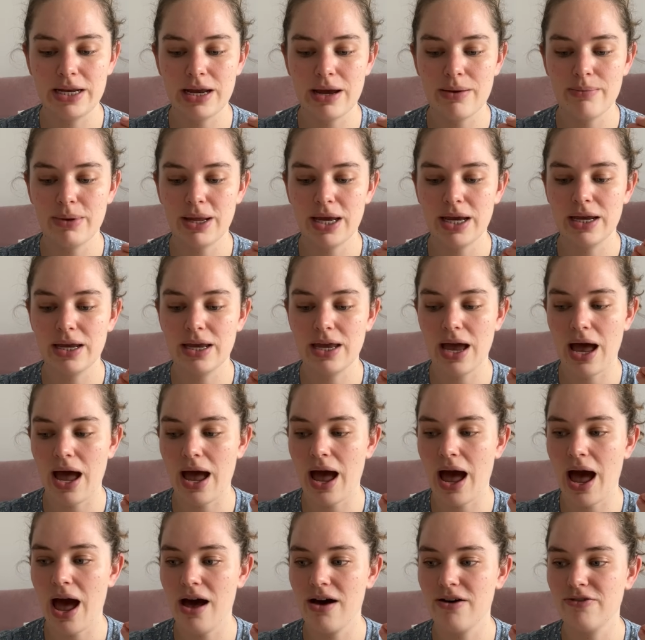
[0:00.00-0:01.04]
I'm like, I
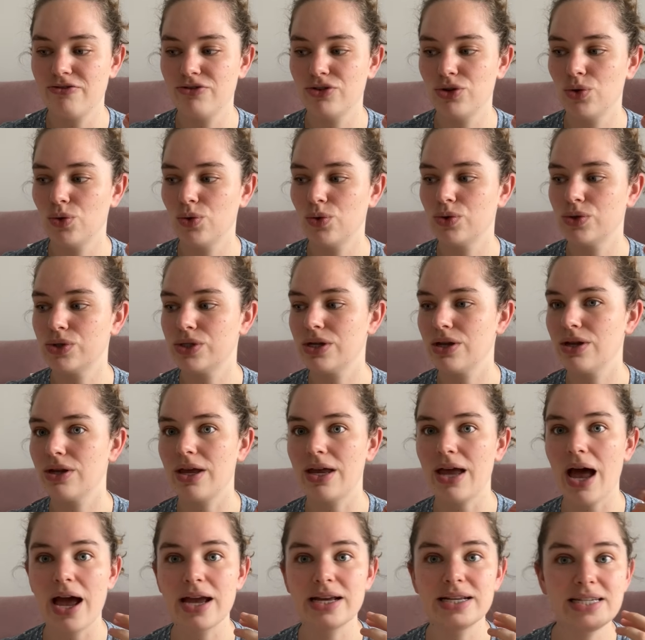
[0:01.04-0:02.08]
have those
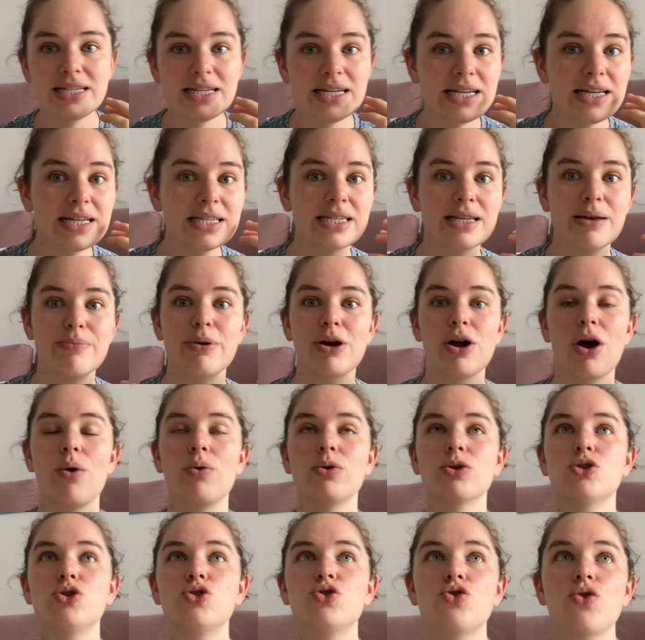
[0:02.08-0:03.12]
ideas and I'm like, I
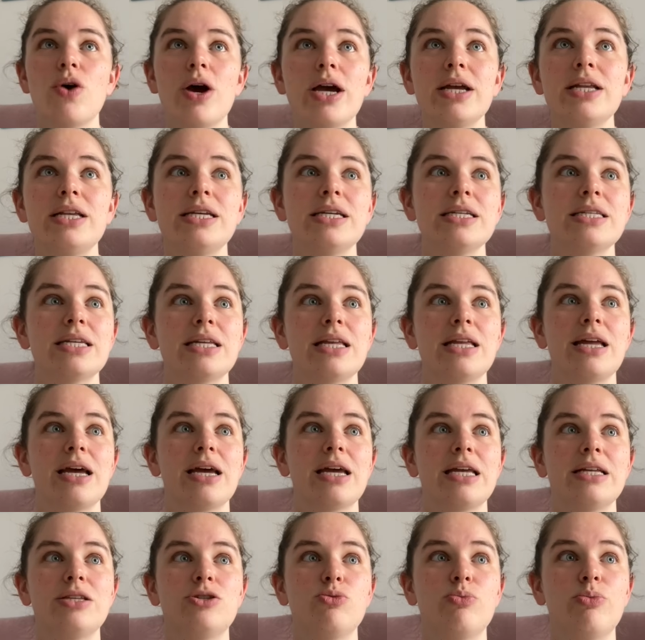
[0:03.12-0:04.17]
want to try this, and then I
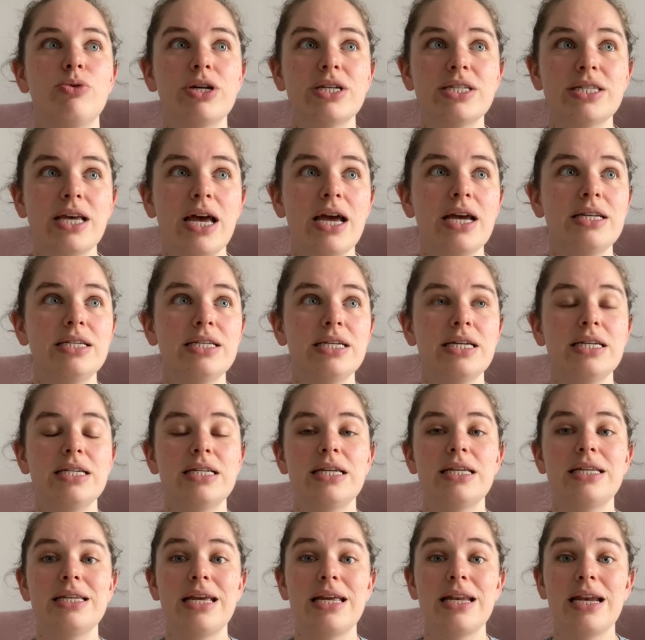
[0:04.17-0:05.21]
get super excited.
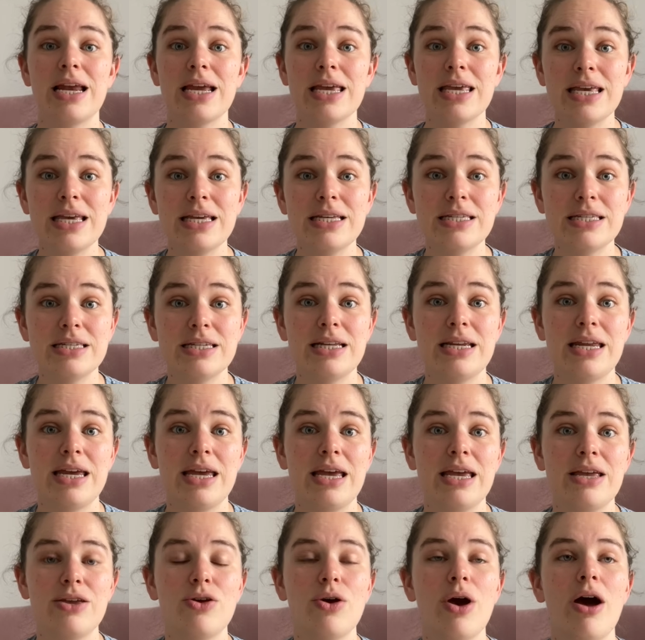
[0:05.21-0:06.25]
And then like
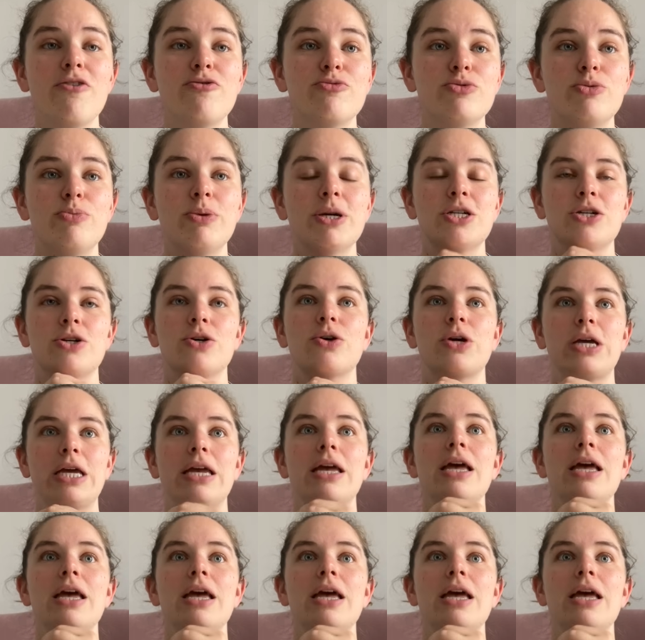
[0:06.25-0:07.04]
yesterday, you have to picture, okay,